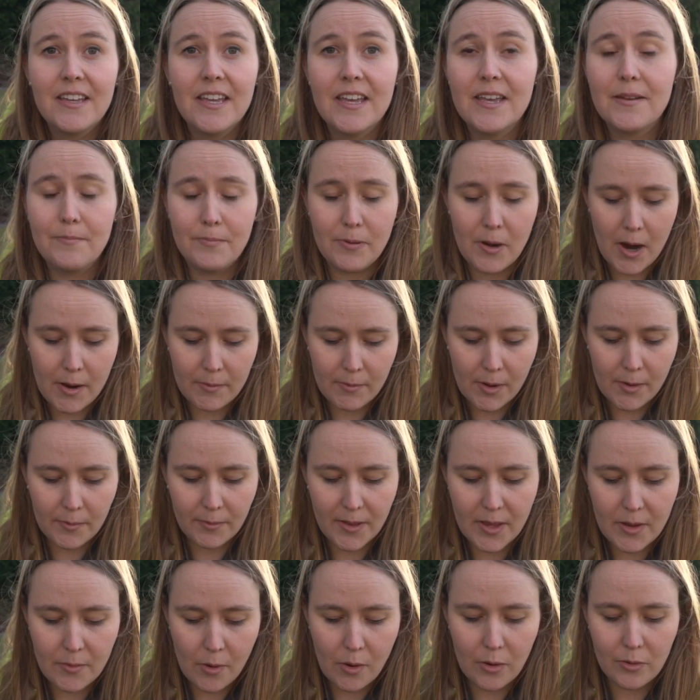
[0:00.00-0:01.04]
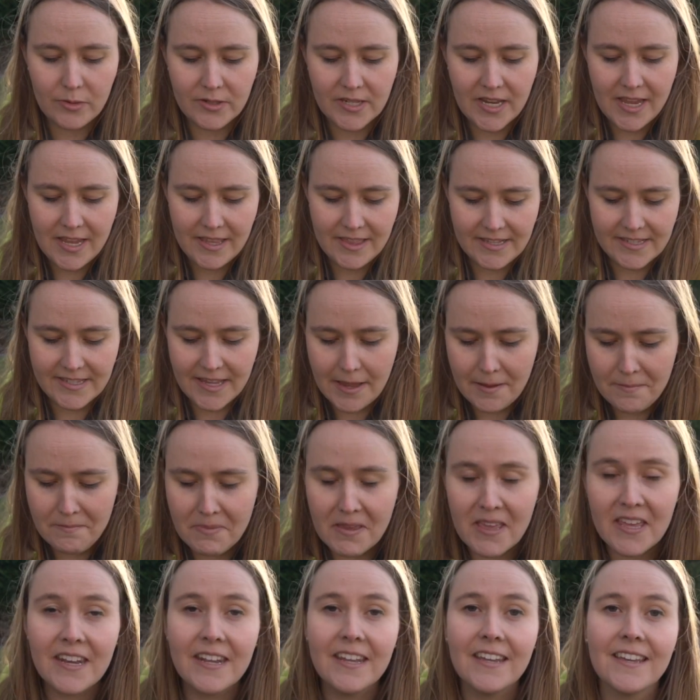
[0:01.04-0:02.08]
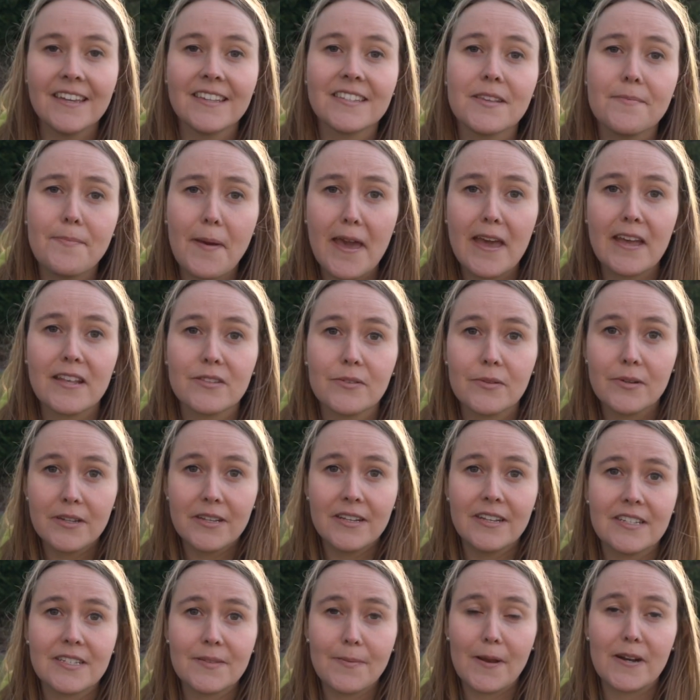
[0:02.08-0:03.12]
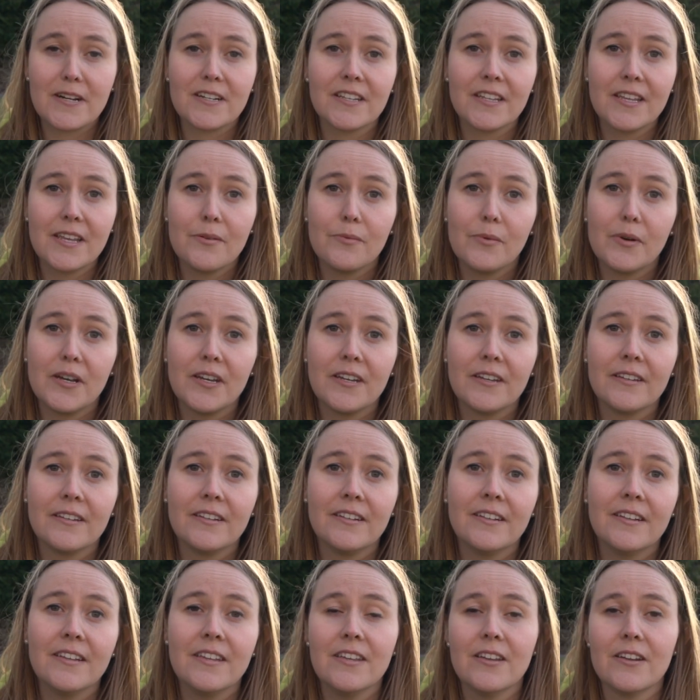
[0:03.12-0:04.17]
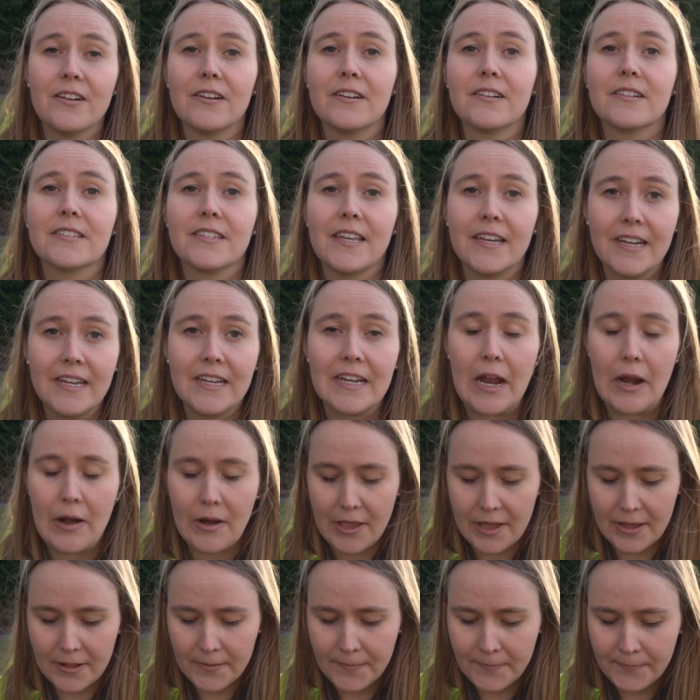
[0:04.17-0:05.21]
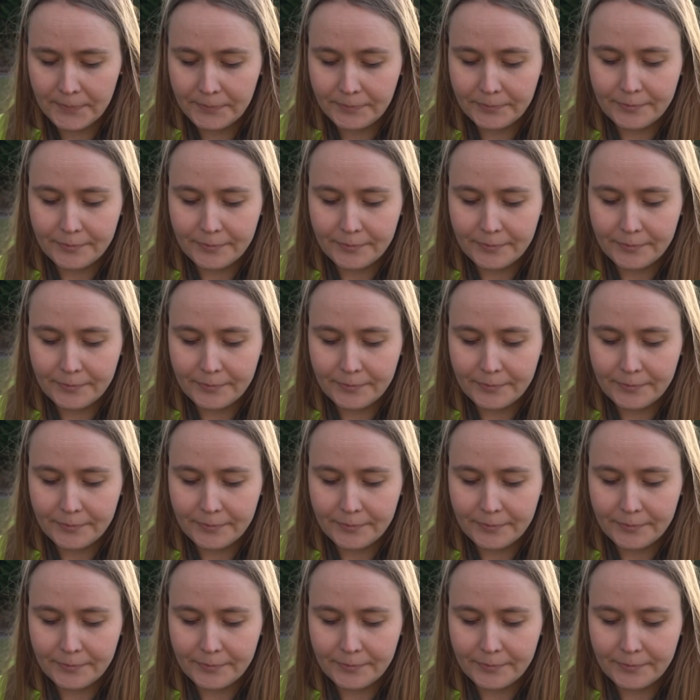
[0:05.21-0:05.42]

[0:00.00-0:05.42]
it probably won't take the same beating as the pants would, especially when you're sliding down a hill.